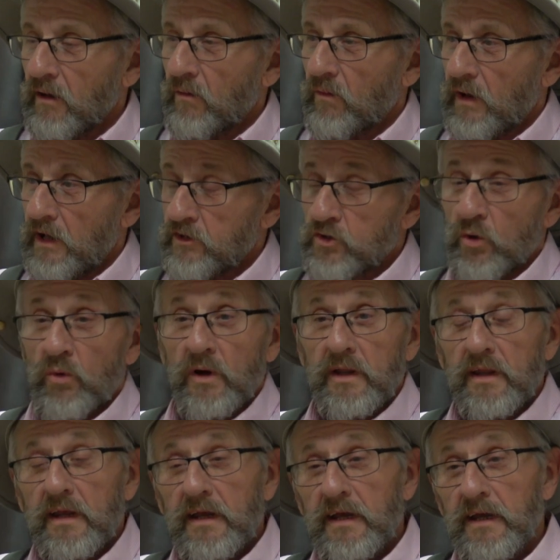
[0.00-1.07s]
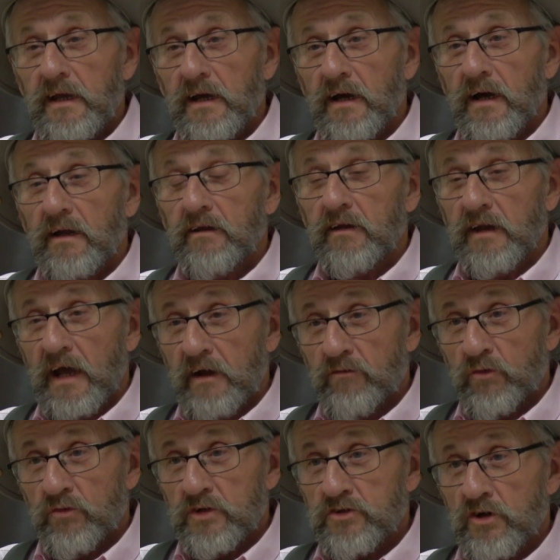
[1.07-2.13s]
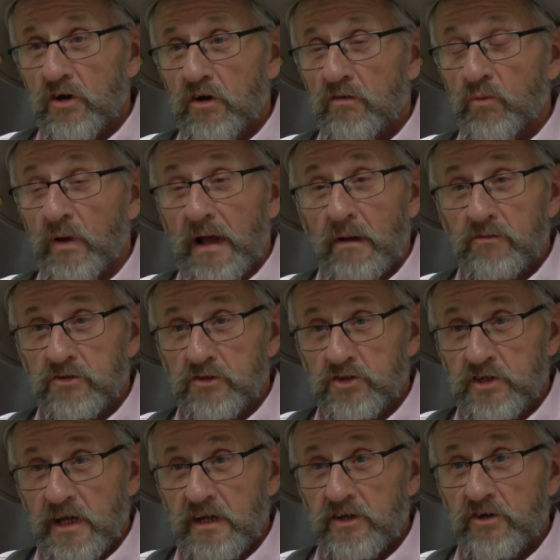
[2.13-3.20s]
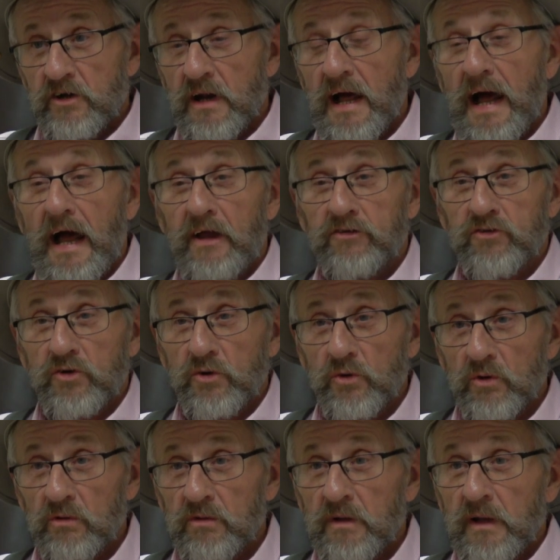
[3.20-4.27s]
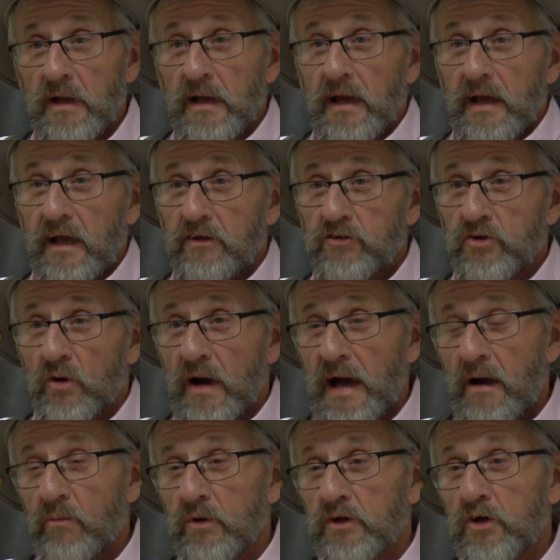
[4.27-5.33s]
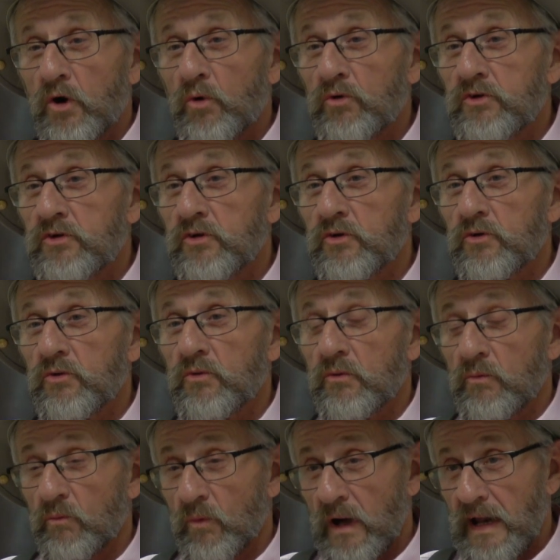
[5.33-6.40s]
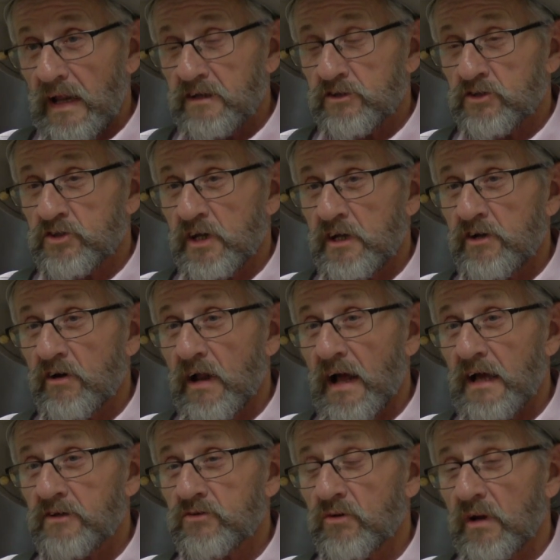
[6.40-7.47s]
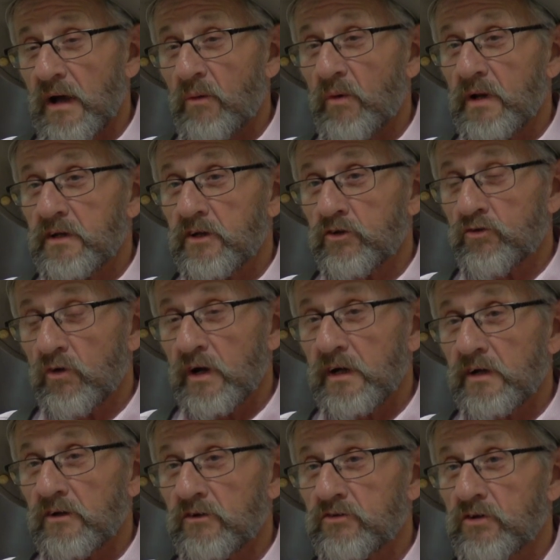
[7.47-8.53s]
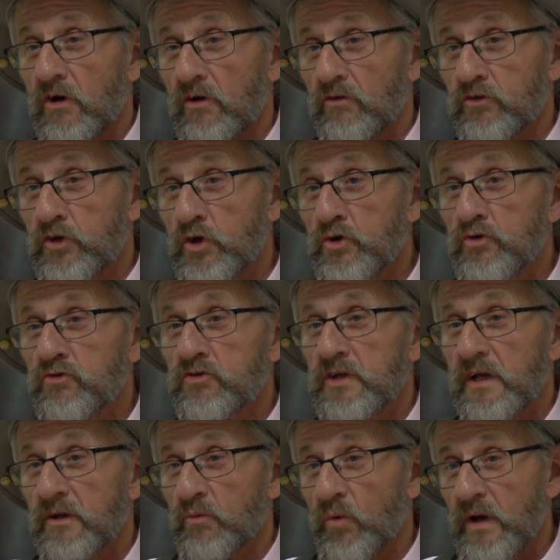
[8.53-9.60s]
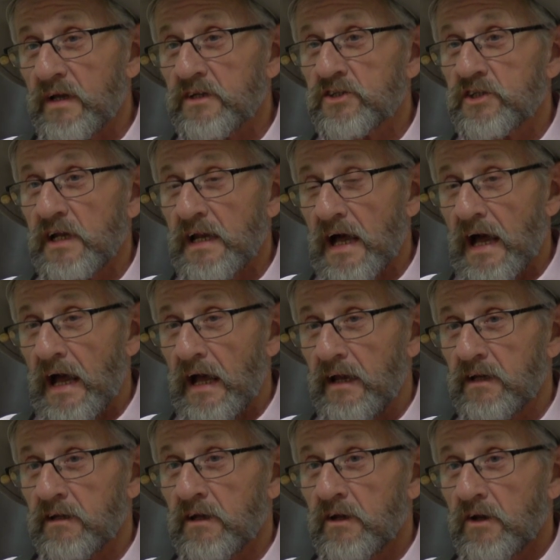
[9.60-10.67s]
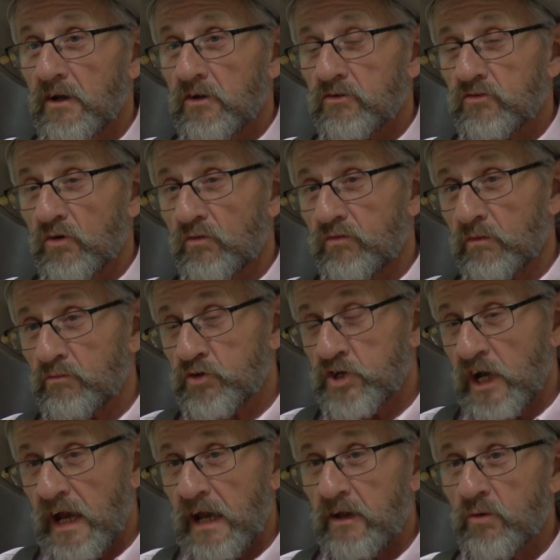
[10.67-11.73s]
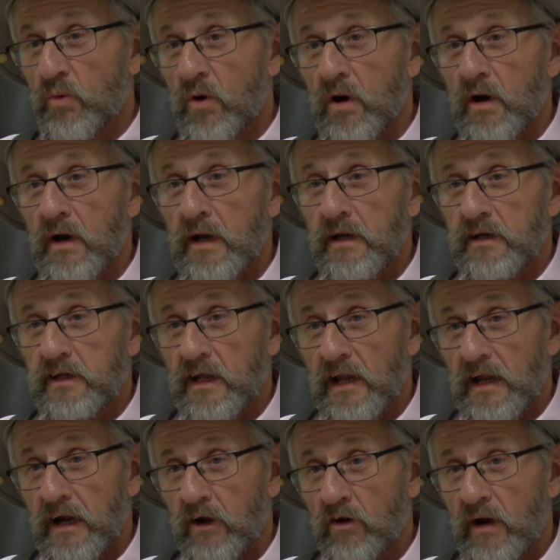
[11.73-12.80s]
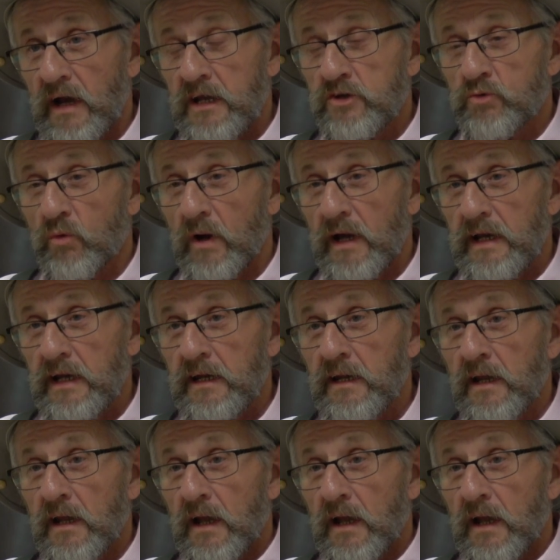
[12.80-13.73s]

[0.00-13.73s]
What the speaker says: Well, I joined the Naval Reserve when I was a senior in high school, and so I would go while I was a senior in high school, I went to drills on Tuesday and Wednesday night. So from January until I graduated,